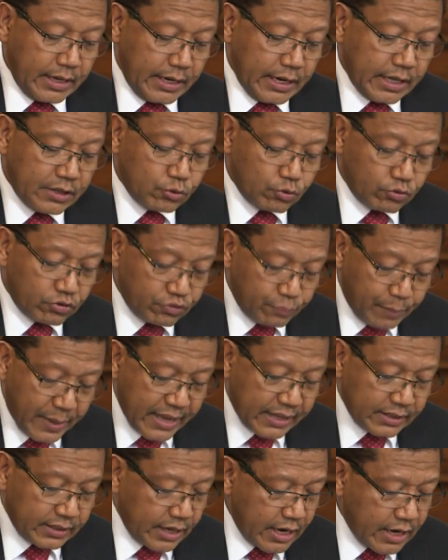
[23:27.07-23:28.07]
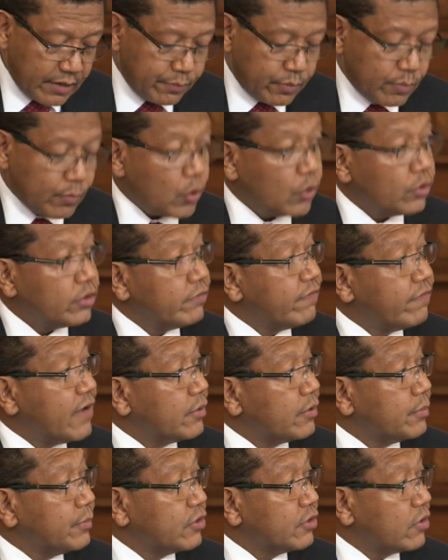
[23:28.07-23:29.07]
and to respect and promote the
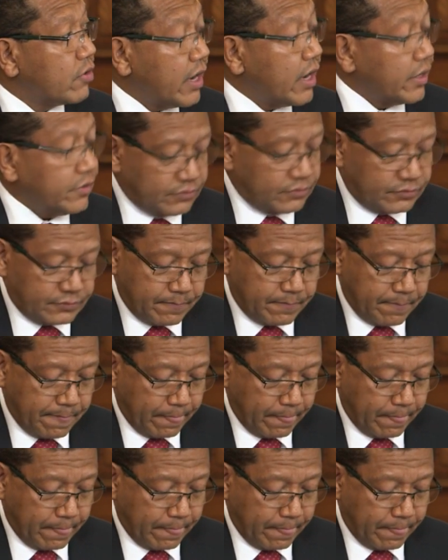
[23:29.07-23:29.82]
fundamental rights.